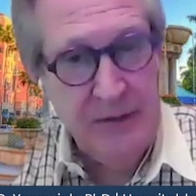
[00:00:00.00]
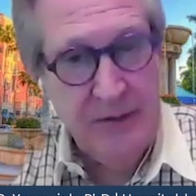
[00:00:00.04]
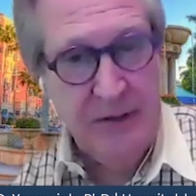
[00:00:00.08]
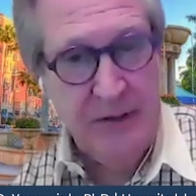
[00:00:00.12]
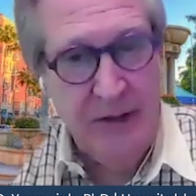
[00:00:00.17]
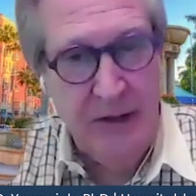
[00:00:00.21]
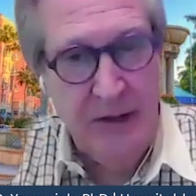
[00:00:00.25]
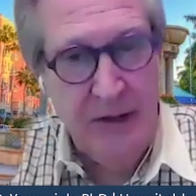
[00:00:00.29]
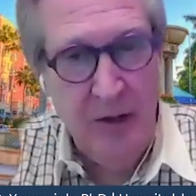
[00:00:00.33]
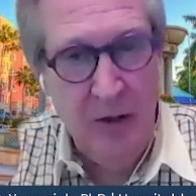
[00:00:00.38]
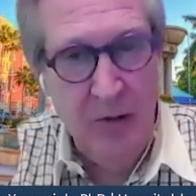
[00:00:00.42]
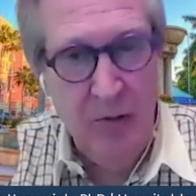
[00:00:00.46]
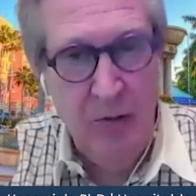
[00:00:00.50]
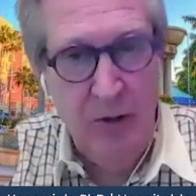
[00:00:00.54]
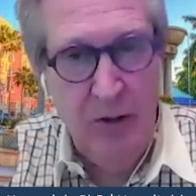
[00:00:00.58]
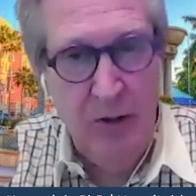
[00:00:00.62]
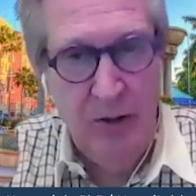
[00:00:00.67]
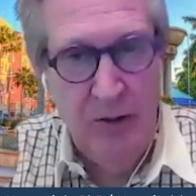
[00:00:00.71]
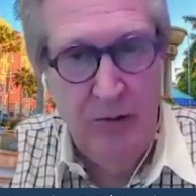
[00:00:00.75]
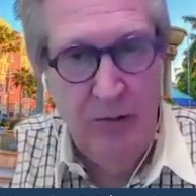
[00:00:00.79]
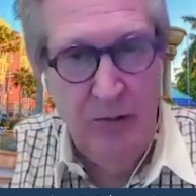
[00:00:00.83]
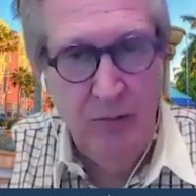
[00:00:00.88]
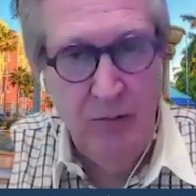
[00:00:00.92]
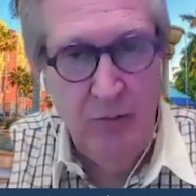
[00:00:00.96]
You know,
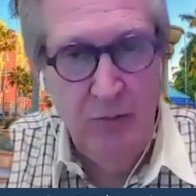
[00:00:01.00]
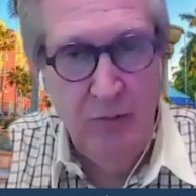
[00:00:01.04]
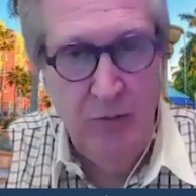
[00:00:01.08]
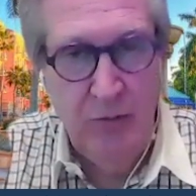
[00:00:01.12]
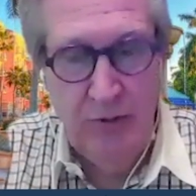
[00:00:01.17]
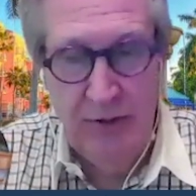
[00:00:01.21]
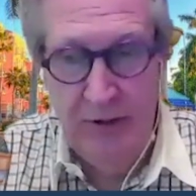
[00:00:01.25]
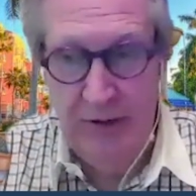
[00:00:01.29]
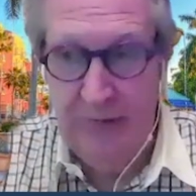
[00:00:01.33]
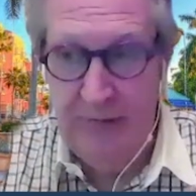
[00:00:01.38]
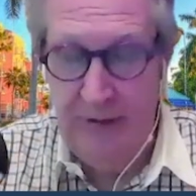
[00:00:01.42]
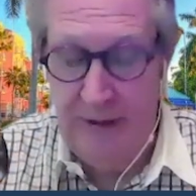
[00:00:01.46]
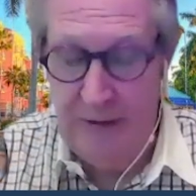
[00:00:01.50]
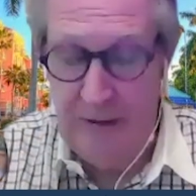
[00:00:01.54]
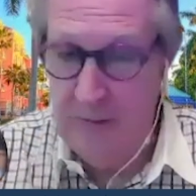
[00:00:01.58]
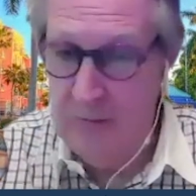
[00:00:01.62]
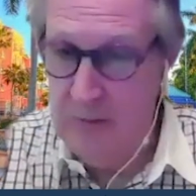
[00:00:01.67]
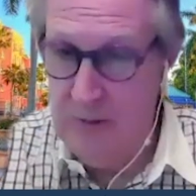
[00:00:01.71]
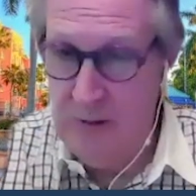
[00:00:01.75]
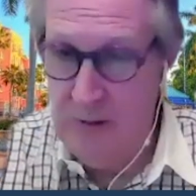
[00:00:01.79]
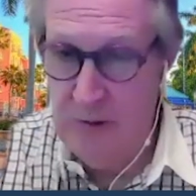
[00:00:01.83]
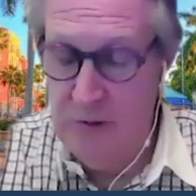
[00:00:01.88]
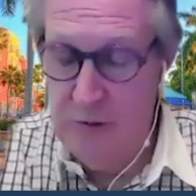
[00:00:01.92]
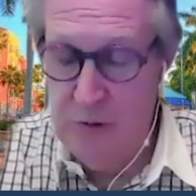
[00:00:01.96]
when at least that's
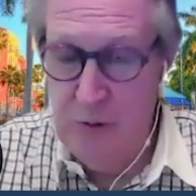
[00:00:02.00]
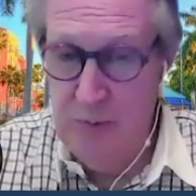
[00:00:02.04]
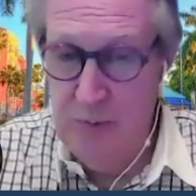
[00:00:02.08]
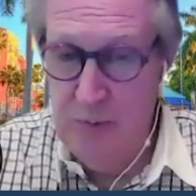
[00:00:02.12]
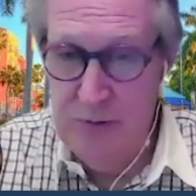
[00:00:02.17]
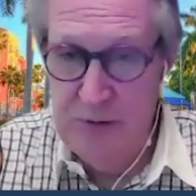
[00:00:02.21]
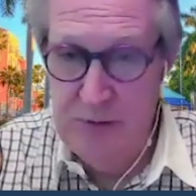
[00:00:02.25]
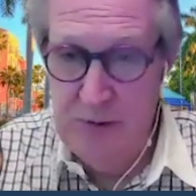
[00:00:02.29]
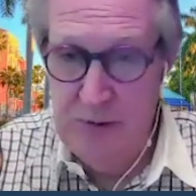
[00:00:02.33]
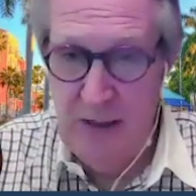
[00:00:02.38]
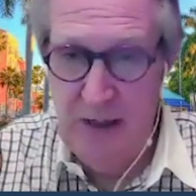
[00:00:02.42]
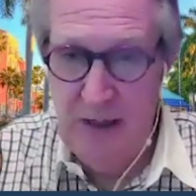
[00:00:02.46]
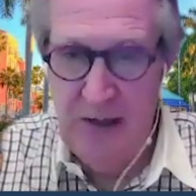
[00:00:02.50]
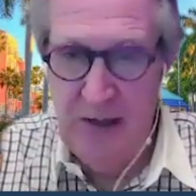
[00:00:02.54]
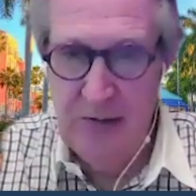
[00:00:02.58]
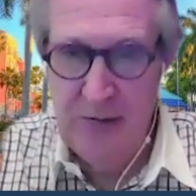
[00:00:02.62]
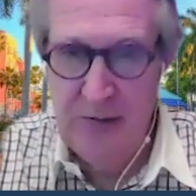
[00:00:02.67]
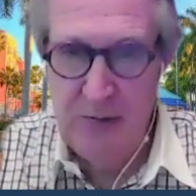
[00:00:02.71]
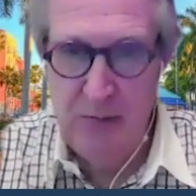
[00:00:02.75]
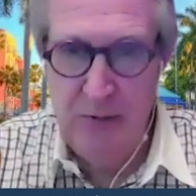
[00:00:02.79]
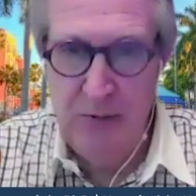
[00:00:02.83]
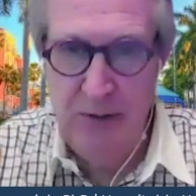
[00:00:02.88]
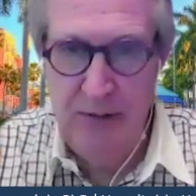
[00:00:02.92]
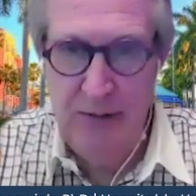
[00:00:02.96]
what consumers tell us
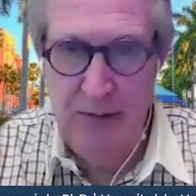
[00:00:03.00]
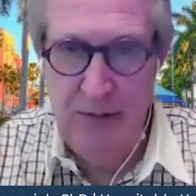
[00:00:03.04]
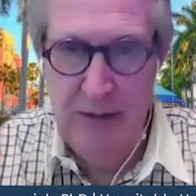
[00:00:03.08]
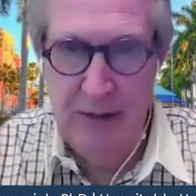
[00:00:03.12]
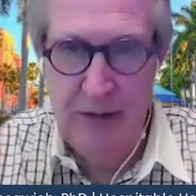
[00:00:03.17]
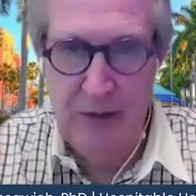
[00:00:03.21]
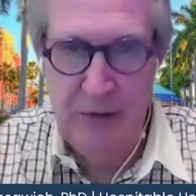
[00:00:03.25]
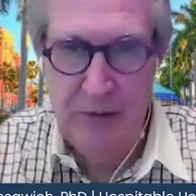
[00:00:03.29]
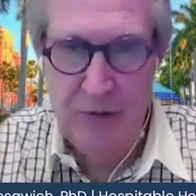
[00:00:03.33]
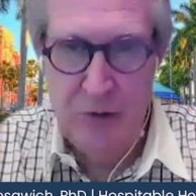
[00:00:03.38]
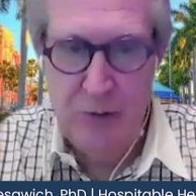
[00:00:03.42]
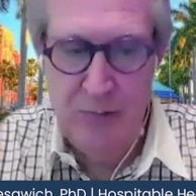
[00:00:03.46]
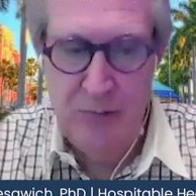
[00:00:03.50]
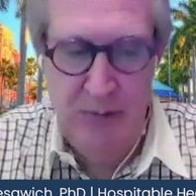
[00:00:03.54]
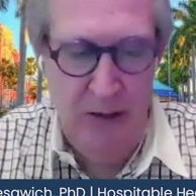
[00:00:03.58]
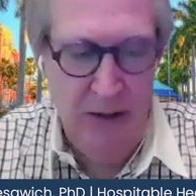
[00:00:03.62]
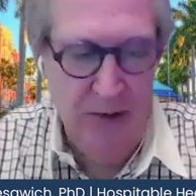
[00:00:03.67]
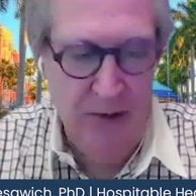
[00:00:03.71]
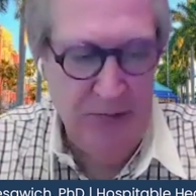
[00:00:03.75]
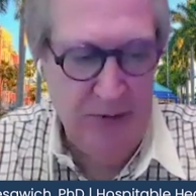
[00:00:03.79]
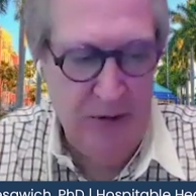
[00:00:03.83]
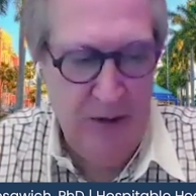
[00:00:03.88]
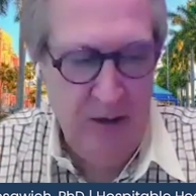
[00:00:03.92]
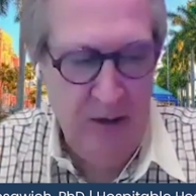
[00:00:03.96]
when they consume
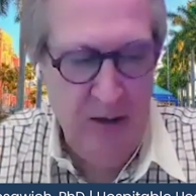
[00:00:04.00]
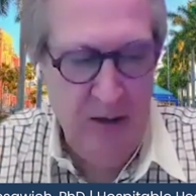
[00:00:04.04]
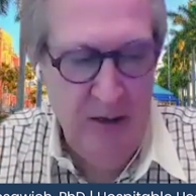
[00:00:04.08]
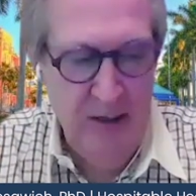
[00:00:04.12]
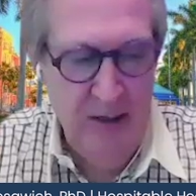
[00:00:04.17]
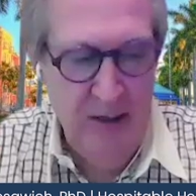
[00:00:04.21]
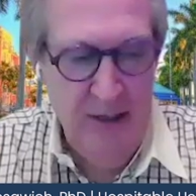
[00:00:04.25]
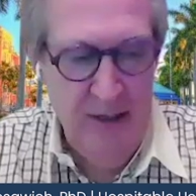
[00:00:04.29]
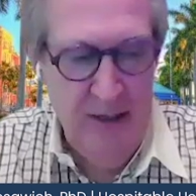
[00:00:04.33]
healthcare,